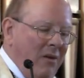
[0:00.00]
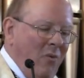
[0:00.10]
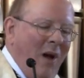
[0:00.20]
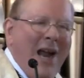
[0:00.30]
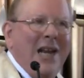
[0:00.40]

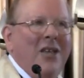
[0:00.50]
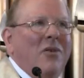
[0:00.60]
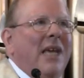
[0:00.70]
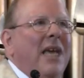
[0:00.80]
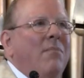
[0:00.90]
why do
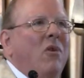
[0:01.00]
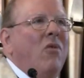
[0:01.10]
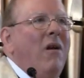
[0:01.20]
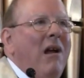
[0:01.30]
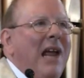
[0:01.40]
you keep
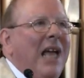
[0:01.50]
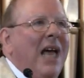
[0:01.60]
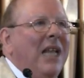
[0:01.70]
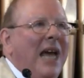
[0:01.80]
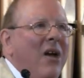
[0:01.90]
crying
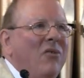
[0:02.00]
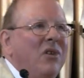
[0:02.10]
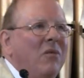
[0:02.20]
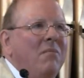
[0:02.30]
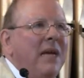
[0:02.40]
aloud
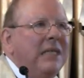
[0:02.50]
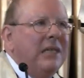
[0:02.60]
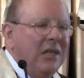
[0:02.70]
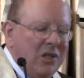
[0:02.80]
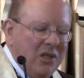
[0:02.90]
your
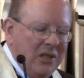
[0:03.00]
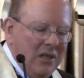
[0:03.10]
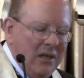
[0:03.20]
message